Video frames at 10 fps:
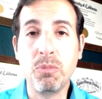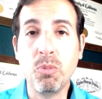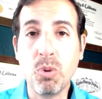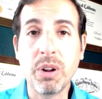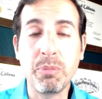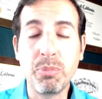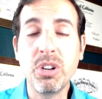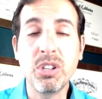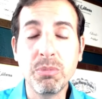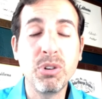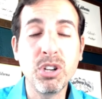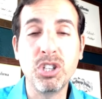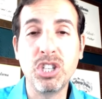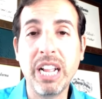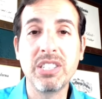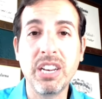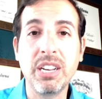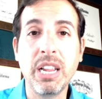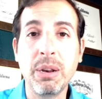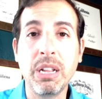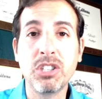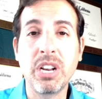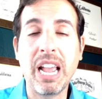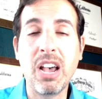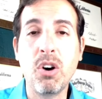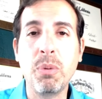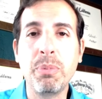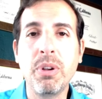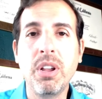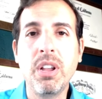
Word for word: work, pretty pretty good chance that it, it, it's going to help.